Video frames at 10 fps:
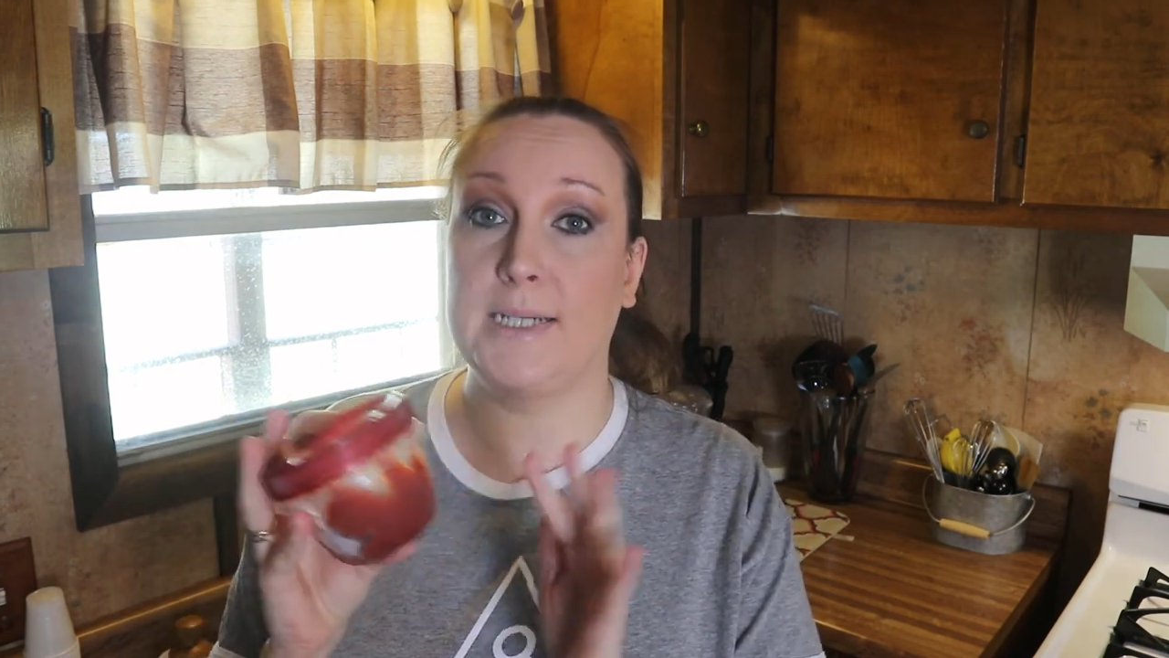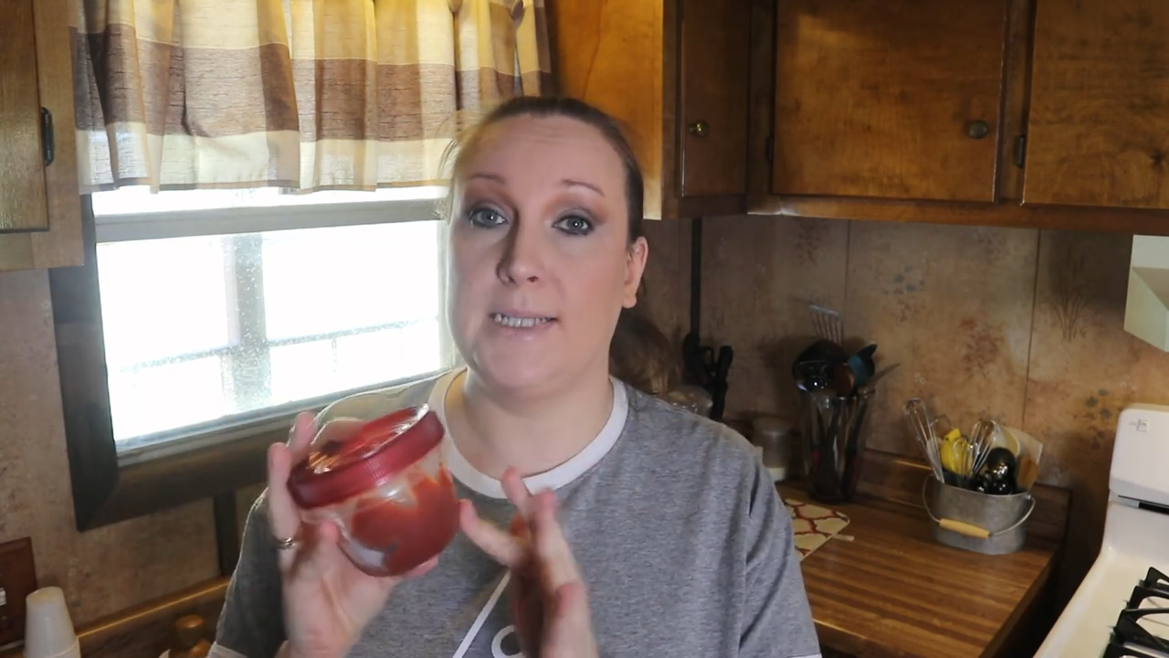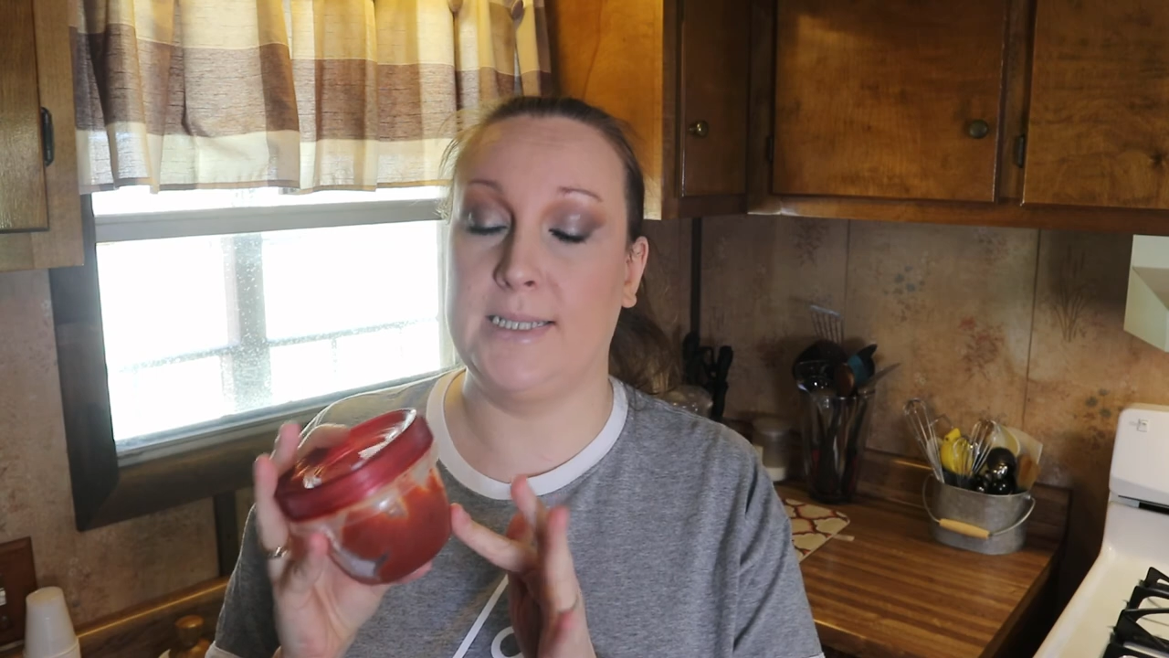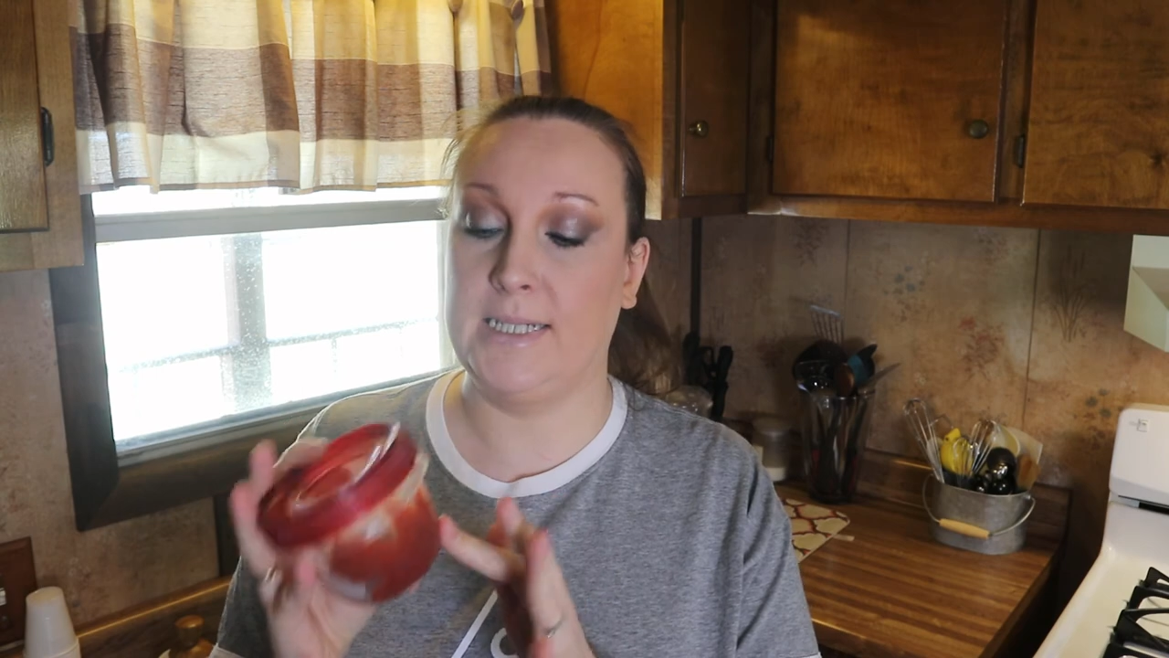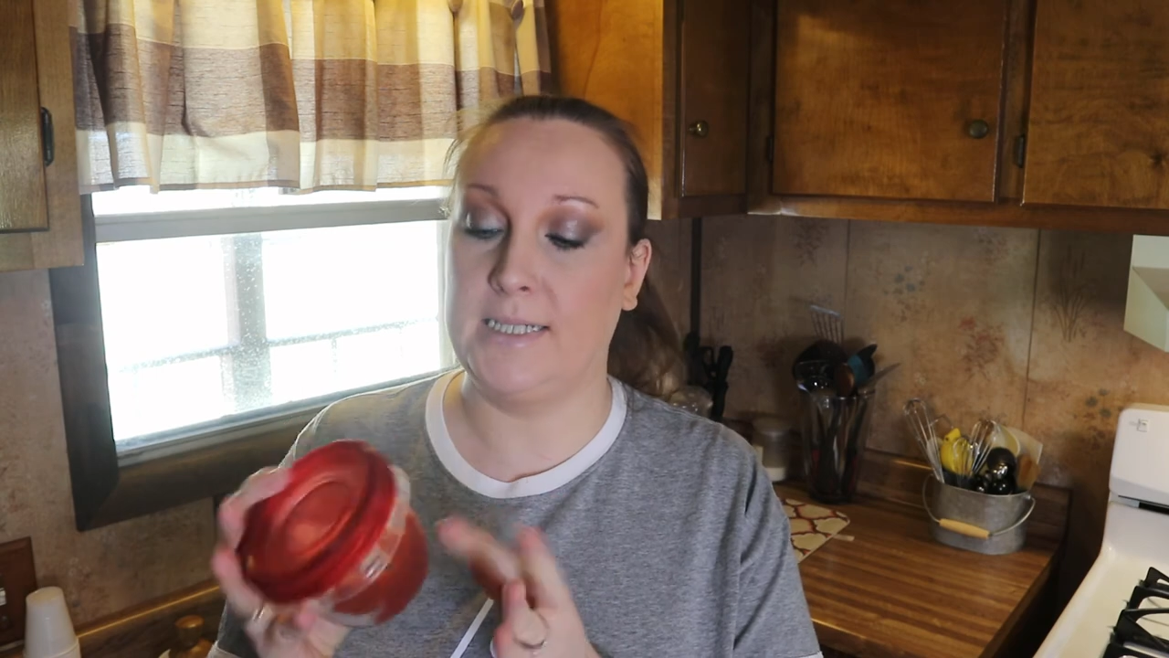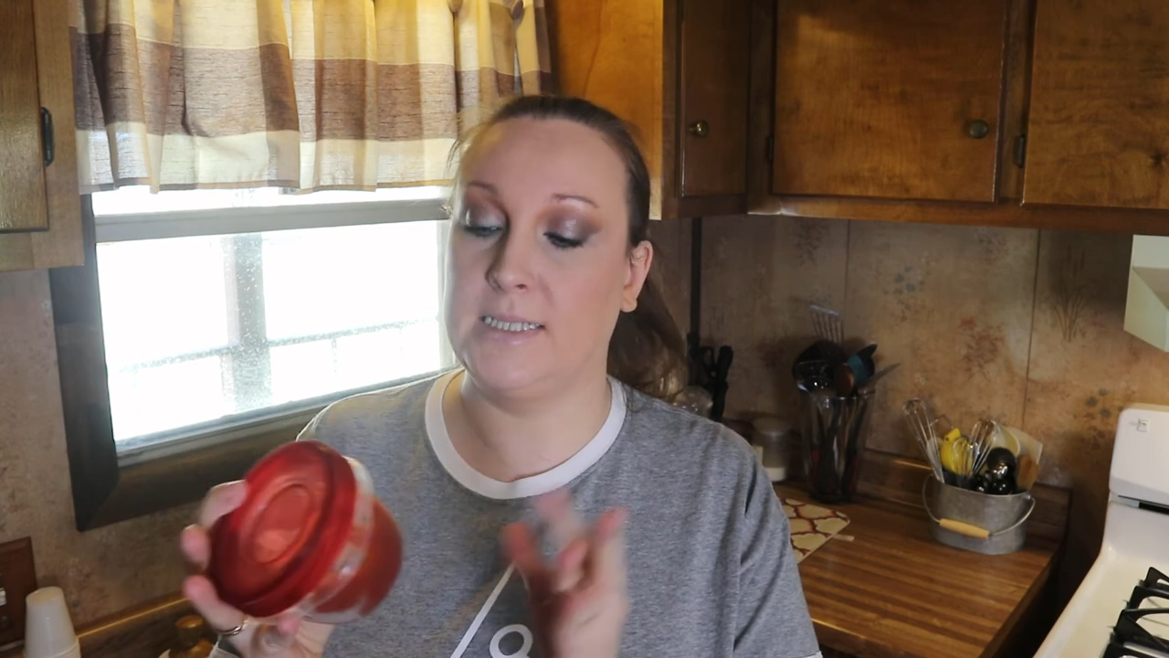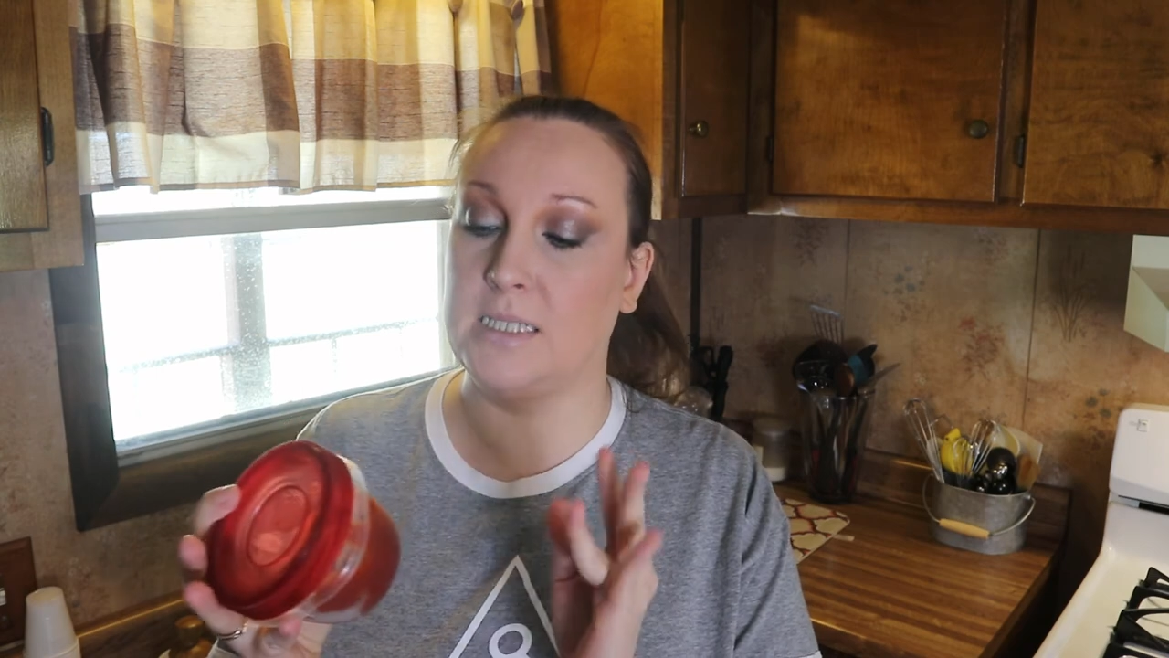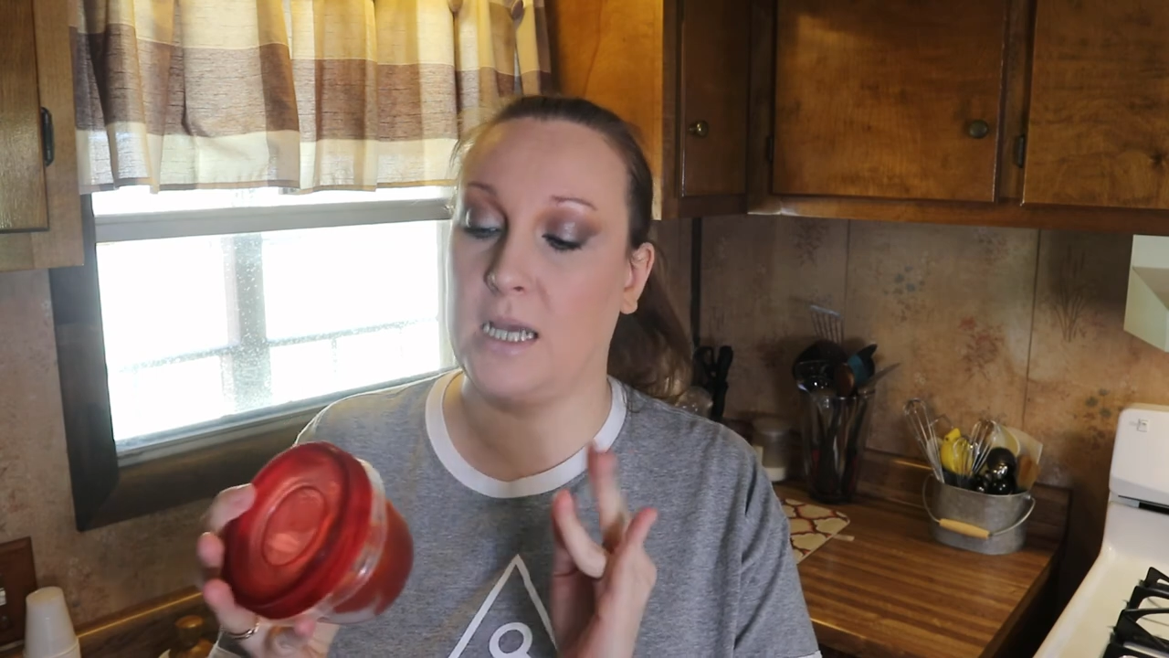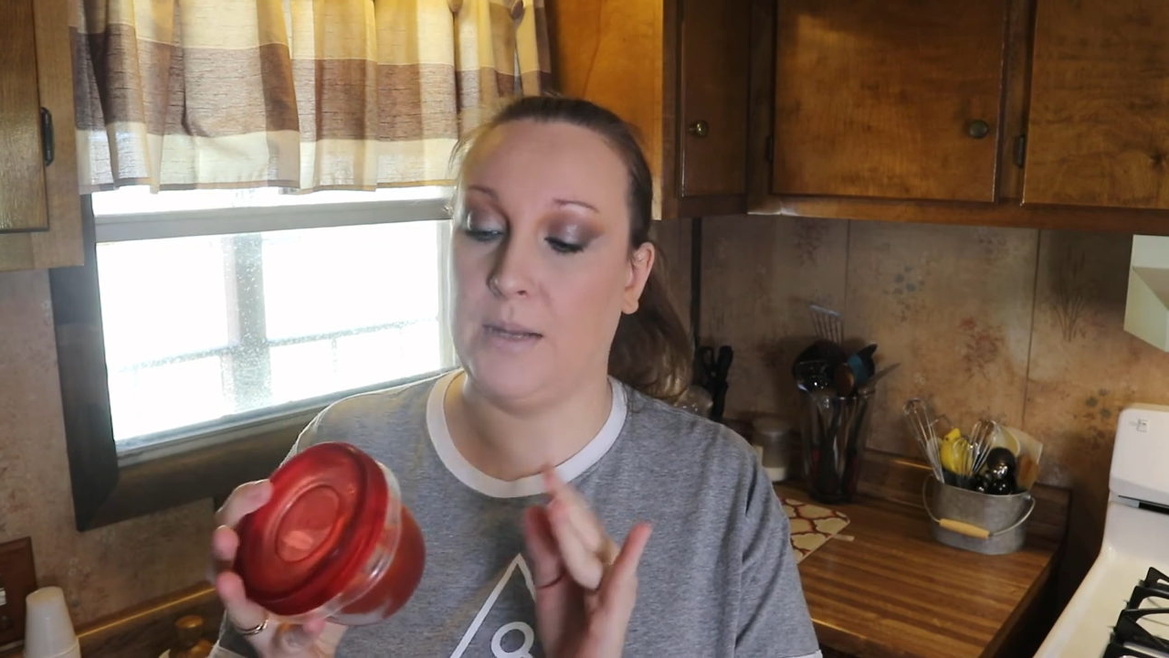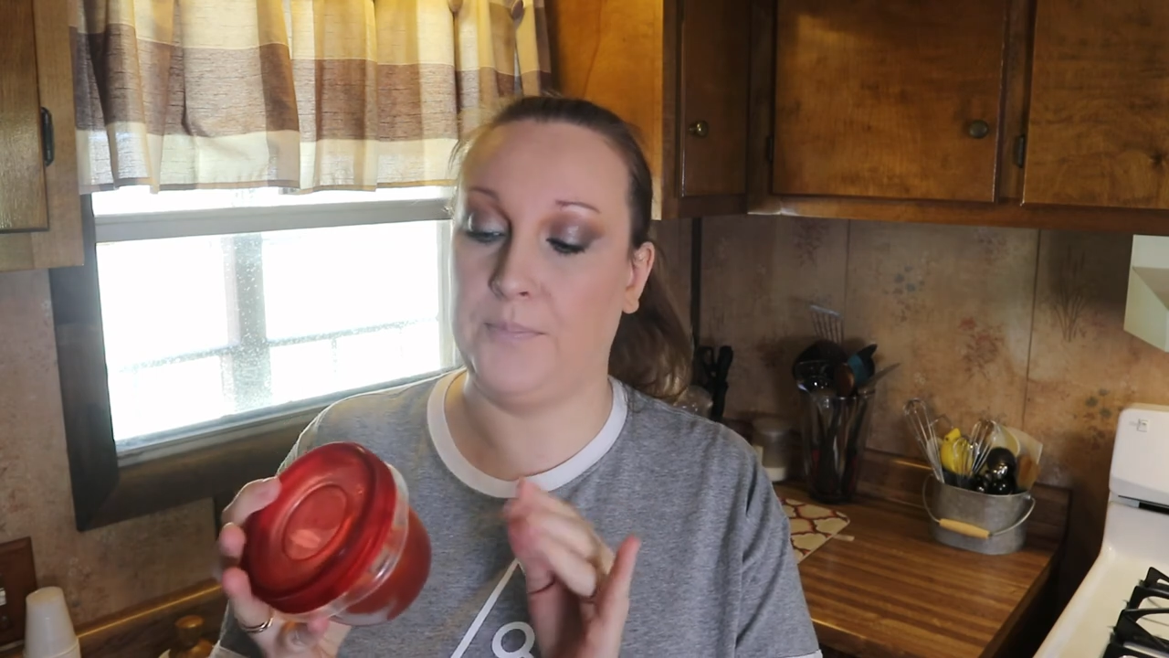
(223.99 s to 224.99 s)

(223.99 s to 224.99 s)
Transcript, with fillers: in these.